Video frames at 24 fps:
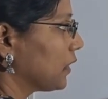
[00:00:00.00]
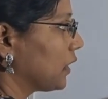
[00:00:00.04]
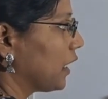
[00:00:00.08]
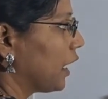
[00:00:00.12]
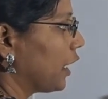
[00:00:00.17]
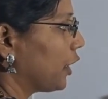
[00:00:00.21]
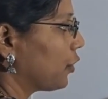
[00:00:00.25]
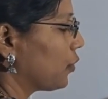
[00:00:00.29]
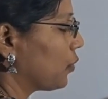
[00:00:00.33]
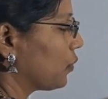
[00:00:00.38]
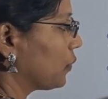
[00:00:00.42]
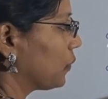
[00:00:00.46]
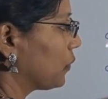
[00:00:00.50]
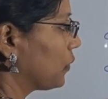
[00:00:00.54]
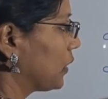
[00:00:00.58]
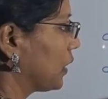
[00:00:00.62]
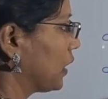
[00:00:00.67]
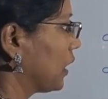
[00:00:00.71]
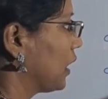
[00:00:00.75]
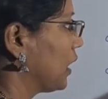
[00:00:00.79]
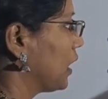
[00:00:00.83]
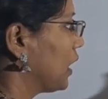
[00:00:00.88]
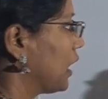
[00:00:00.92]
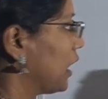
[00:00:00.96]
A2.
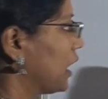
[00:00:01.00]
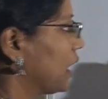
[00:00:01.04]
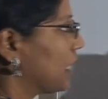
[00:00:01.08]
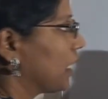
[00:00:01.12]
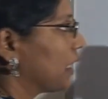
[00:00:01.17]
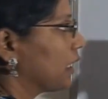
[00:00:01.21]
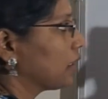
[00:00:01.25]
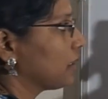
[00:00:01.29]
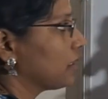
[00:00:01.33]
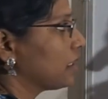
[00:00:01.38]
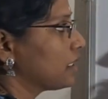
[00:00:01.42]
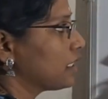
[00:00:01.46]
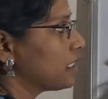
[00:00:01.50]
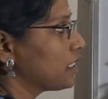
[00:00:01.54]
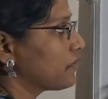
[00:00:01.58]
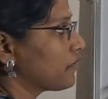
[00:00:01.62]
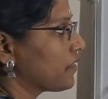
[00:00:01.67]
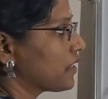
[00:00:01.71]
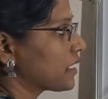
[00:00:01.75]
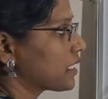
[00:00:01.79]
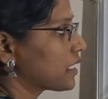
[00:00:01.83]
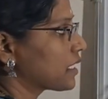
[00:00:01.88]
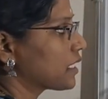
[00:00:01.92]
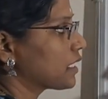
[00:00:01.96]
This is
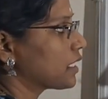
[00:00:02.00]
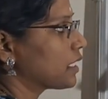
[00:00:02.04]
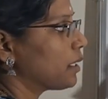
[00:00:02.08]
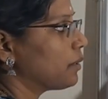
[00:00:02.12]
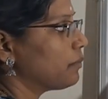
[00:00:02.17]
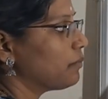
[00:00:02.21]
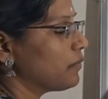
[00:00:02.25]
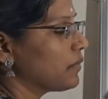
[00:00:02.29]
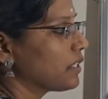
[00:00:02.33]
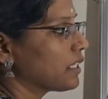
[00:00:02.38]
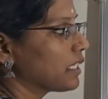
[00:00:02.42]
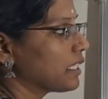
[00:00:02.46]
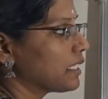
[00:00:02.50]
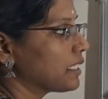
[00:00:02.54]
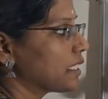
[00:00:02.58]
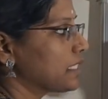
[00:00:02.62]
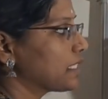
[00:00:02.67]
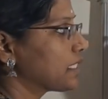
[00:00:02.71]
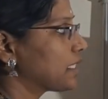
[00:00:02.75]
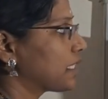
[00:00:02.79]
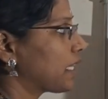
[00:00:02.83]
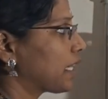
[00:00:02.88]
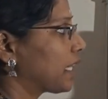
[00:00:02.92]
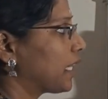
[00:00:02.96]
first term, this
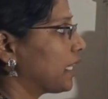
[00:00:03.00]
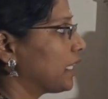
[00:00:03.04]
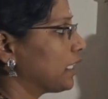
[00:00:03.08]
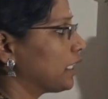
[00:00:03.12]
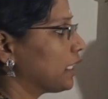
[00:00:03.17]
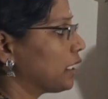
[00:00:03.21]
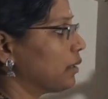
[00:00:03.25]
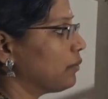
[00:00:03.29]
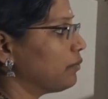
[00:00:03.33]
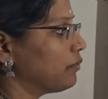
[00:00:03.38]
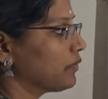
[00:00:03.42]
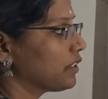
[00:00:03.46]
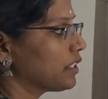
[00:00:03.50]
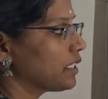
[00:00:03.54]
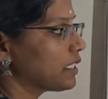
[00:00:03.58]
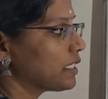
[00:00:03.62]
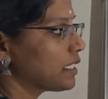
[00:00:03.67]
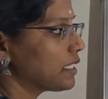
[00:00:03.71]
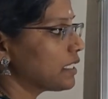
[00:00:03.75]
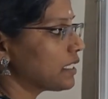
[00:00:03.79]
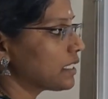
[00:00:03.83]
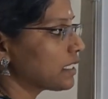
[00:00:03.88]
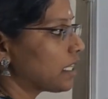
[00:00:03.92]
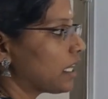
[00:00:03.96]
is second term,
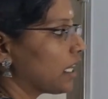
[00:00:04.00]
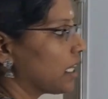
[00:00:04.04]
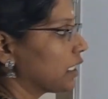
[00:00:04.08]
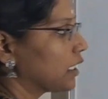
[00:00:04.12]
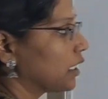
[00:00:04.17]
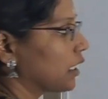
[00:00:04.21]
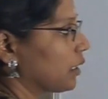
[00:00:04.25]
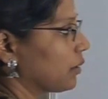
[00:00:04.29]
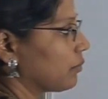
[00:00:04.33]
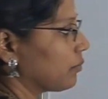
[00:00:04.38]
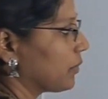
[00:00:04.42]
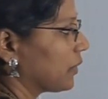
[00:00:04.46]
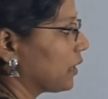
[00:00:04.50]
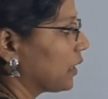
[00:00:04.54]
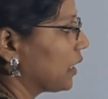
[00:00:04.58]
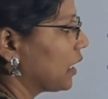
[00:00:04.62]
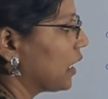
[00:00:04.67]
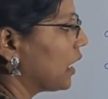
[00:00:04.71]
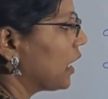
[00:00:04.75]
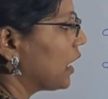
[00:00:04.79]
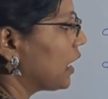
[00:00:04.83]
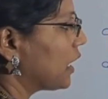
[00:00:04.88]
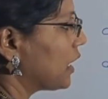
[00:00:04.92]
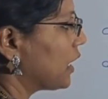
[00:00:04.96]
this is third term.
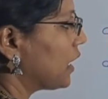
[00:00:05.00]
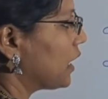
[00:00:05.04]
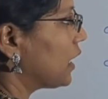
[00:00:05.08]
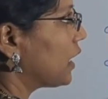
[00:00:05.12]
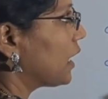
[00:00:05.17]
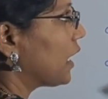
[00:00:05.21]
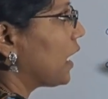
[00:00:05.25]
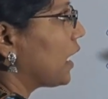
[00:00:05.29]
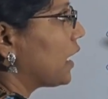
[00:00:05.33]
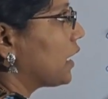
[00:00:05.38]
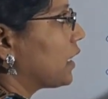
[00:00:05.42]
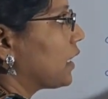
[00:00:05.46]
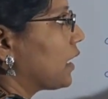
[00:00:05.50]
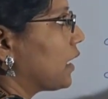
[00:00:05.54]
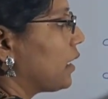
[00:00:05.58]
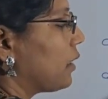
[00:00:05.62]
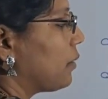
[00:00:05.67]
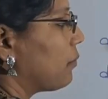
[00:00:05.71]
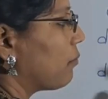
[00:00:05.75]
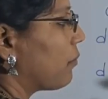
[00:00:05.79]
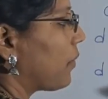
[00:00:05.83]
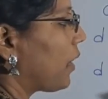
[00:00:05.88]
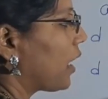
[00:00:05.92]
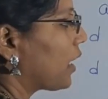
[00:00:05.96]
Here
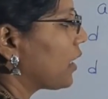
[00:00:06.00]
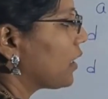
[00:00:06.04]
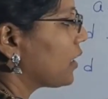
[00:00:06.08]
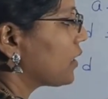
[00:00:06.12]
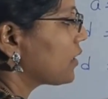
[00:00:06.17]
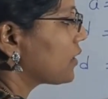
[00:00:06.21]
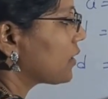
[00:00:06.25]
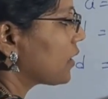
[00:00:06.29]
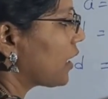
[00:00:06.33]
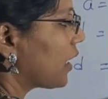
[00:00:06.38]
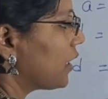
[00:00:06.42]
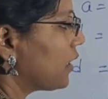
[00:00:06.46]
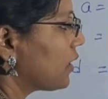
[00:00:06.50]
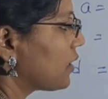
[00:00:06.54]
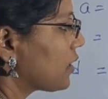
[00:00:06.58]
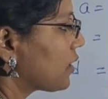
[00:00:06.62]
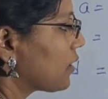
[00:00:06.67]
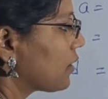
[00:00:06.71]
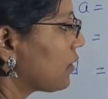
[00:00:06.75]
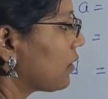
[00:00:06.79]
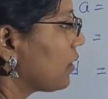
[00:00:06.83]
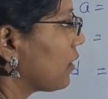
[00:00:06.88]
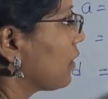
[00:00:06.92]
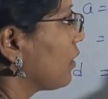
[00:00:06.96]
A3 minus 8.
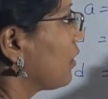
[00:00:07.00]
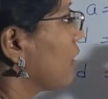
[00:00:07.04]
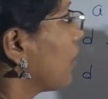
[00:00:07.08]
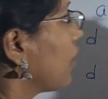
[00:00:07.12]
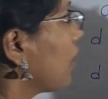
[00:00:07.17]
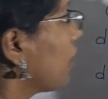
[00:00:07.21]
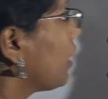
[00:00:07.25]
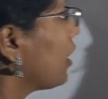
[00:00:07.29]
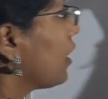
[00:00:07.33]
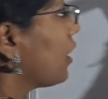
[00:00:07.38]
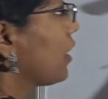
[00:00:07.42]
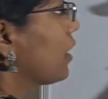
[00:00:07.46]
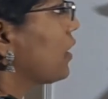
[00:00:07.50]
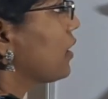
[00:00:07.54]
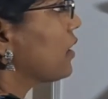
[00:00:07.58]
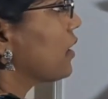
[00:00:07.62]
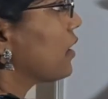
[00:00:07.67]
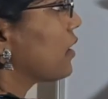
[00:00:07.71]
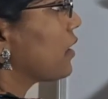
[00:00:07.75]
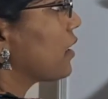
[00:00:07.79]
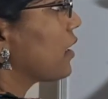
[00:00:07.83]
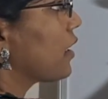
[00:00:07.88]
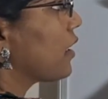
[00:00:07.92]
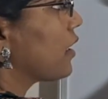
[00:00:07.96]

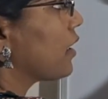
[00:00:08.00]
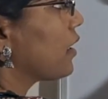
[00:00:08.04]
Here